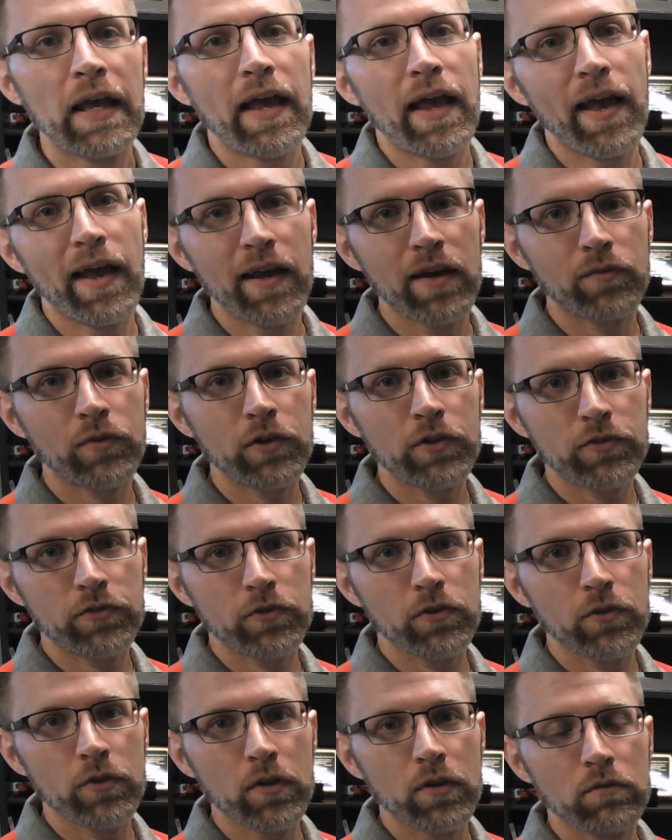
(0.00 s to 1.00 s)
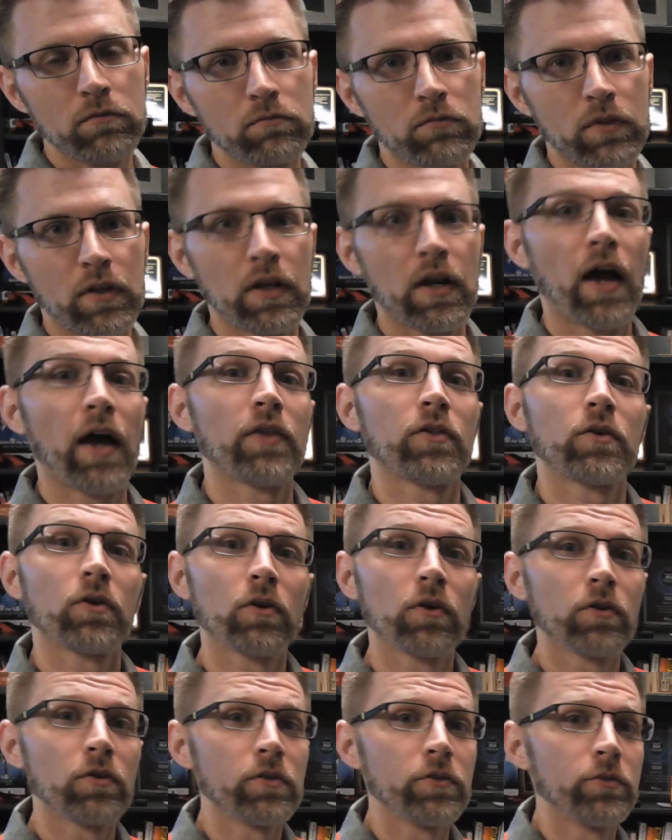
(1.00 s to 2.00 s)
Every student can either
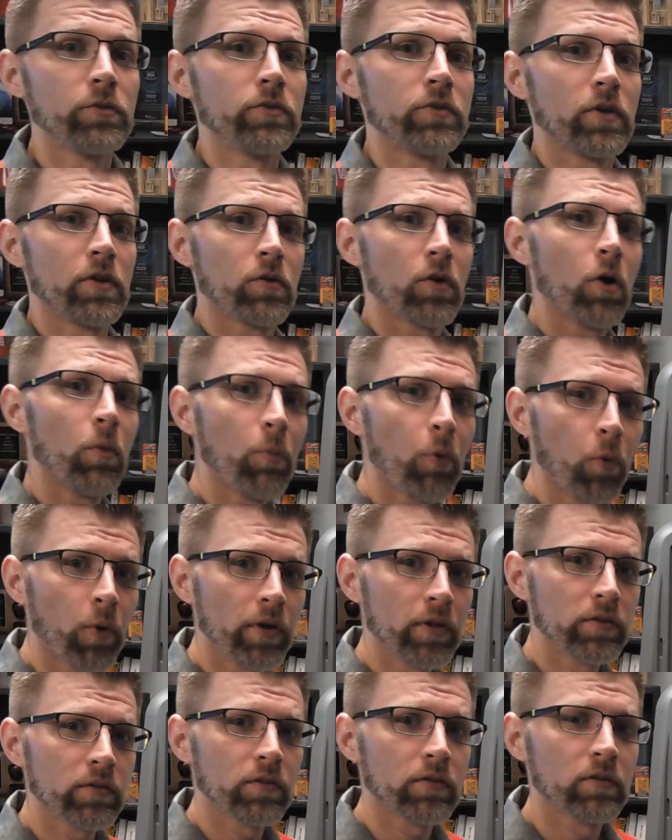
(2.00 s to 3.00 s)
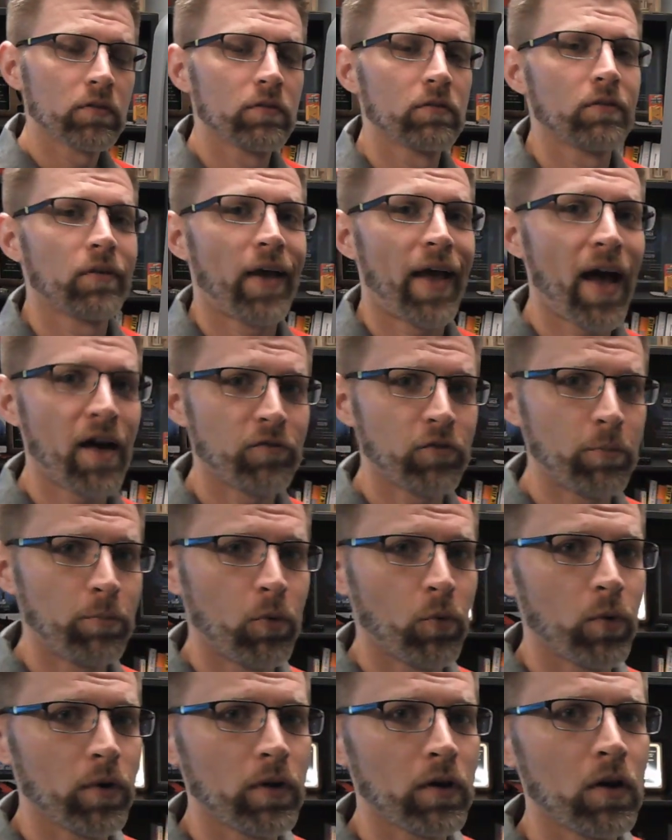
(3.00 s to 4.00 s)
earn you 0 points, half a
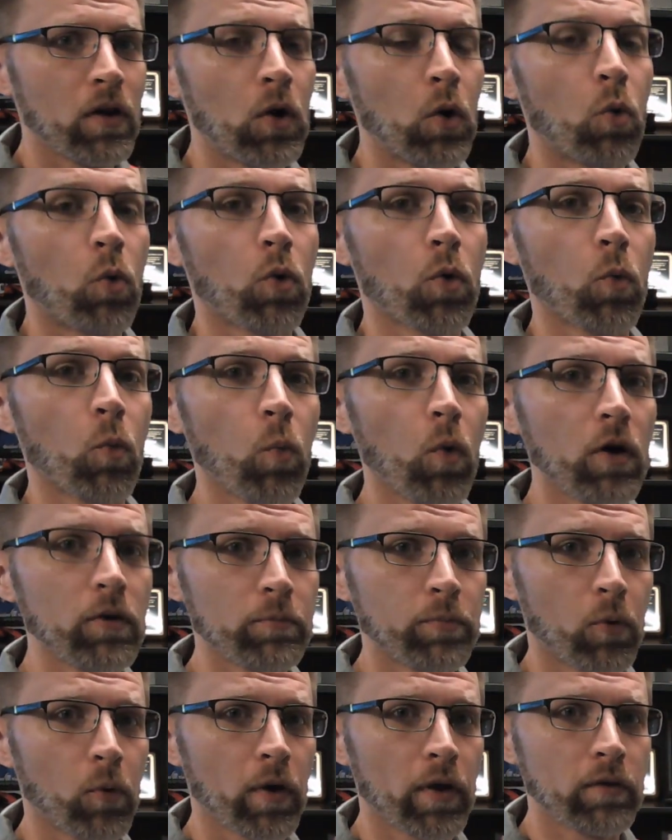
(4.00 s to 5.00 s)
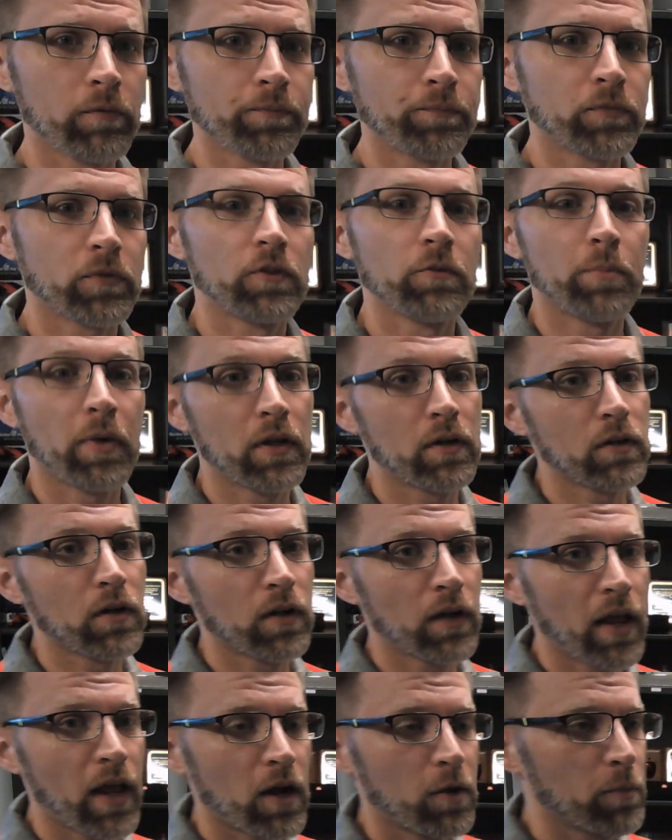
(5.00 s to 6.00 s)
point, or 1 point, depending on
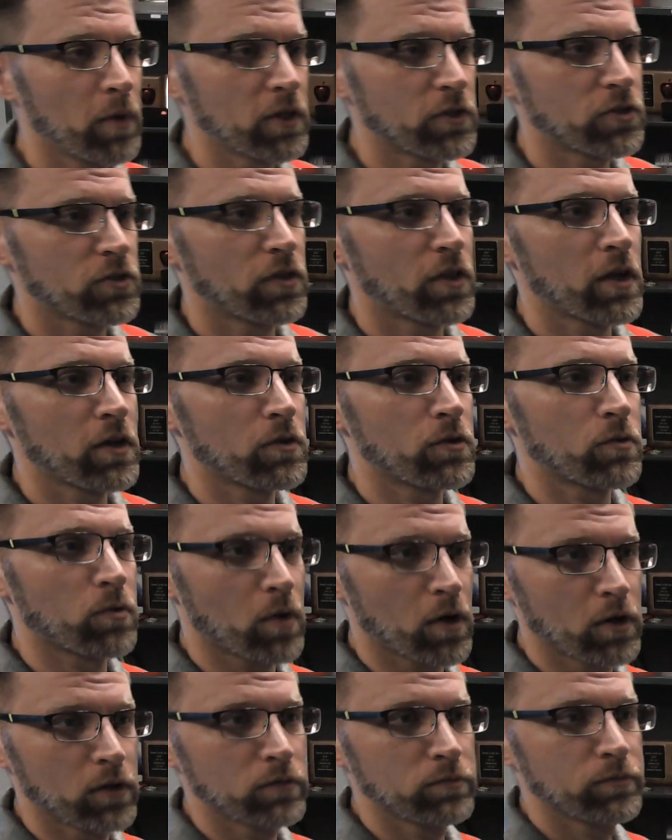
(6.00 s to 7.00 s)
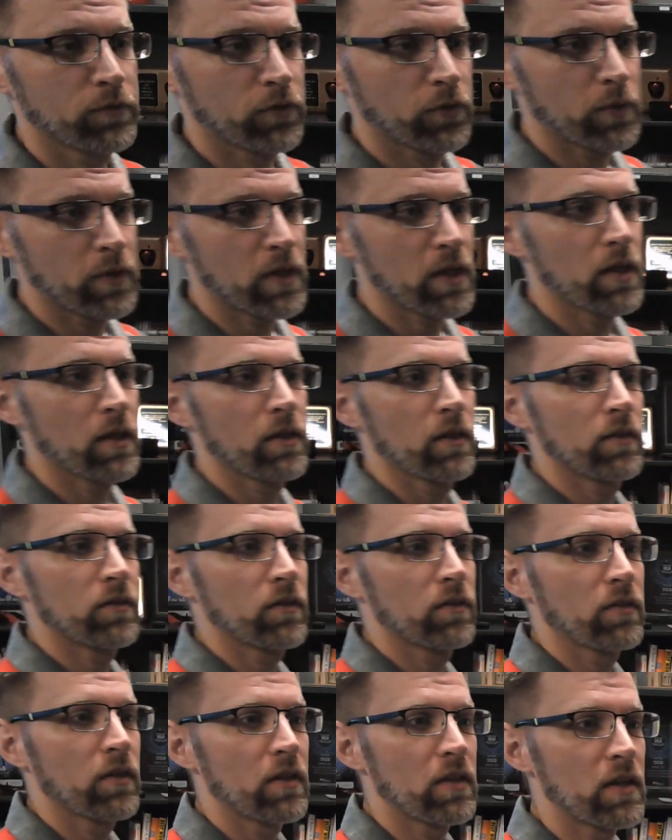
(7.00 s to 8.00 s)
how much they grow. So again, this
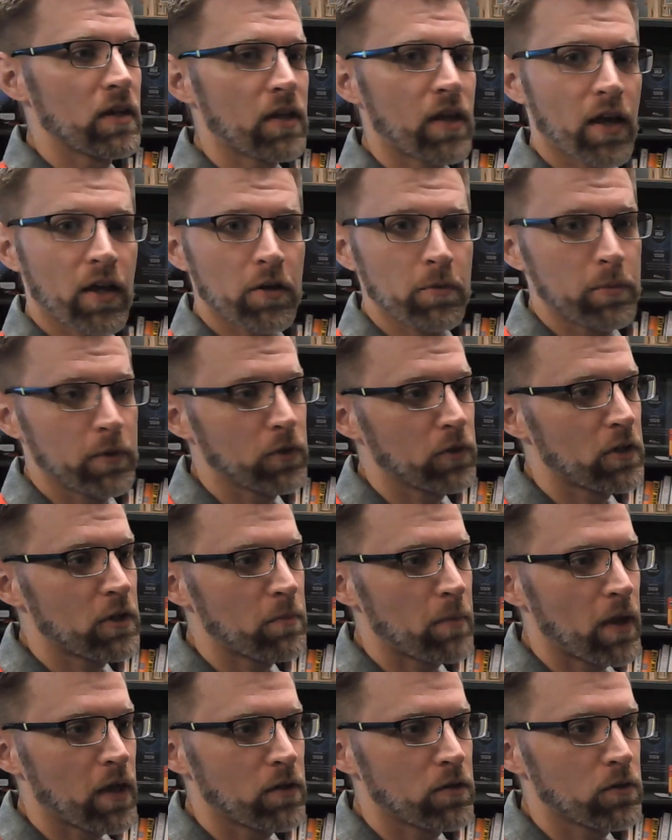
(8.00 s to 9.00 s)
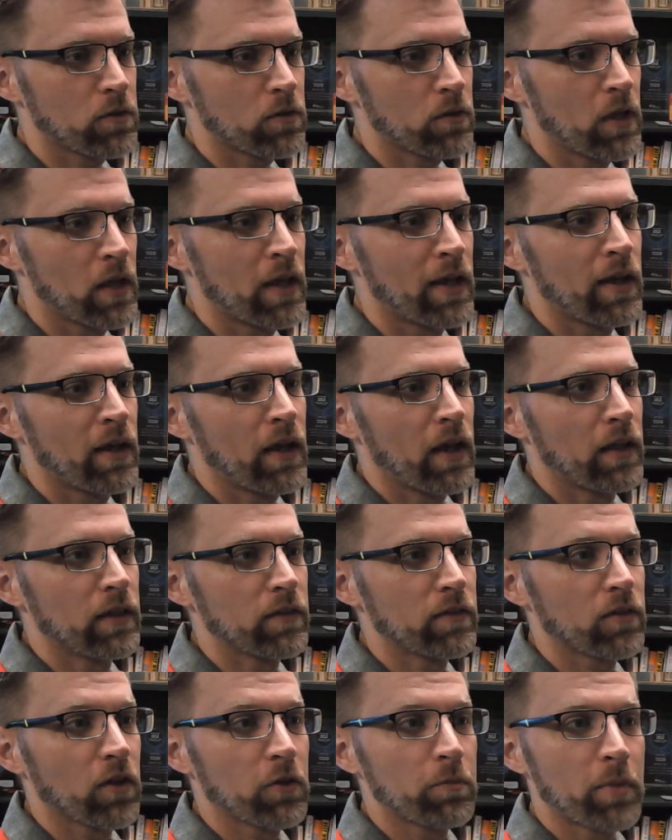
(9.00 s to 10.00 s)
is in the accountability manual, and this
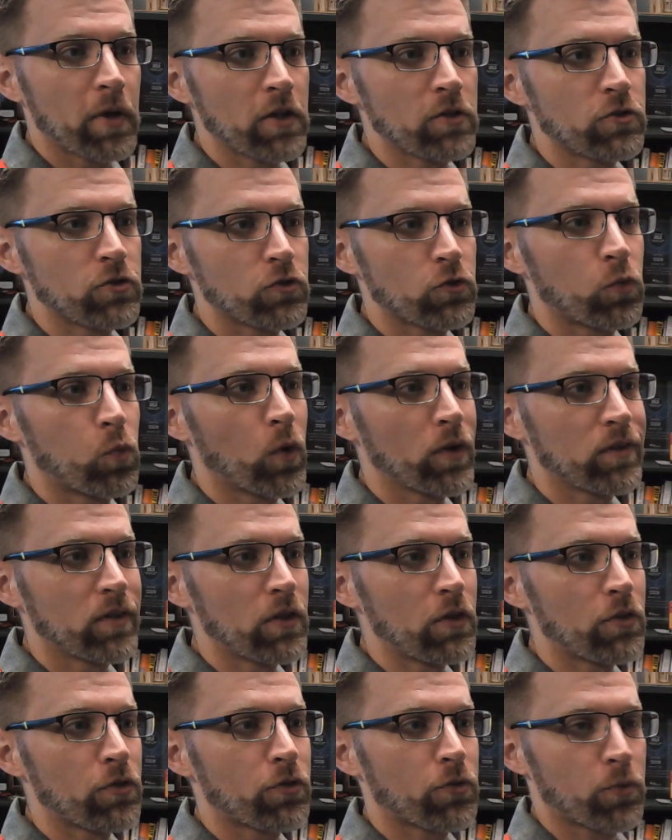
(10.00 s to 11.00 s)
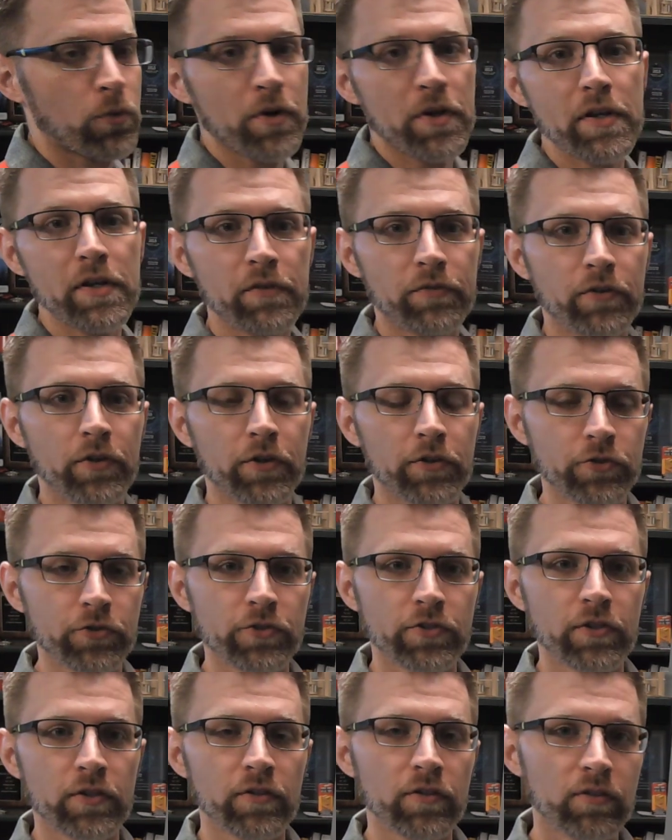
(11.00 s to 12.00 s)
is on page 23 if you're
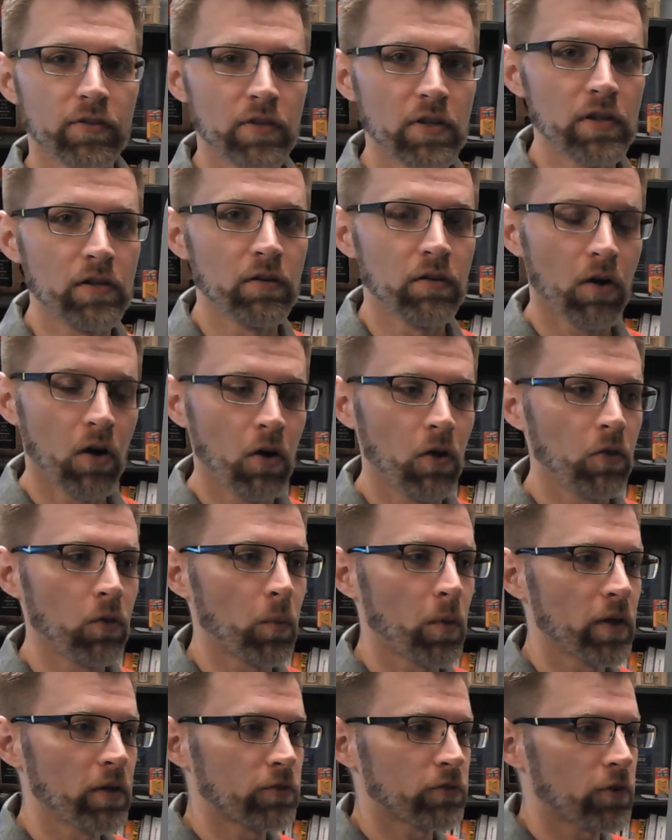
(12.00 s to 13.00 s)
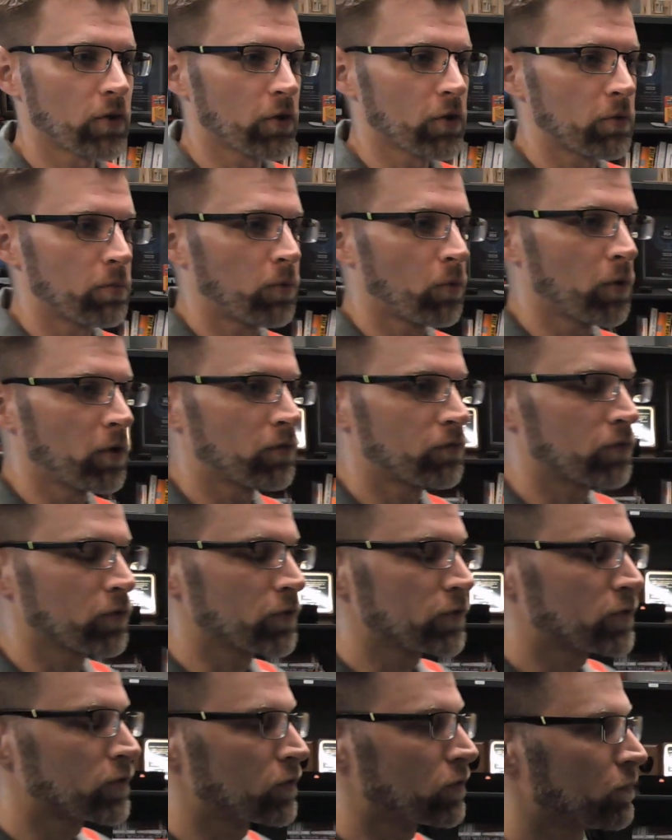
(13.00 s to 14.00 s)
interested in seeing all the ways to earn a point for a
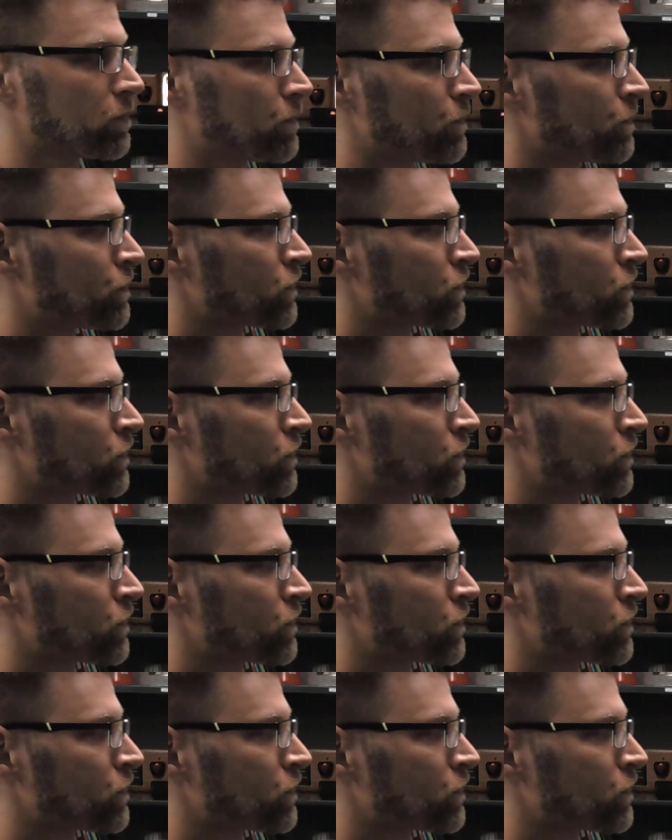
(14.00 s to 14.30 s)
student.